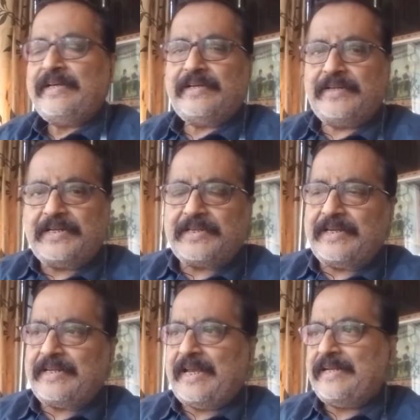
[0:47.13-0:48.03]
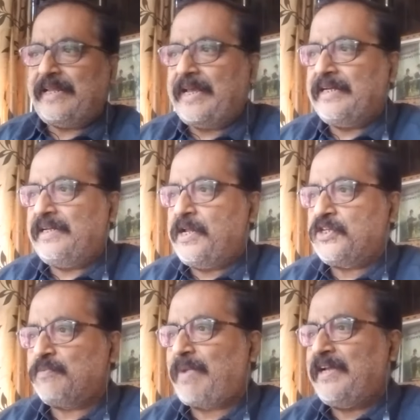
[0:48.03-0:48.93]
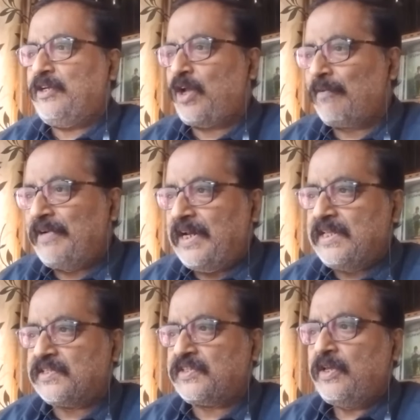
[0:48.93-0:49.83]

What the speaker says: written in English by novelists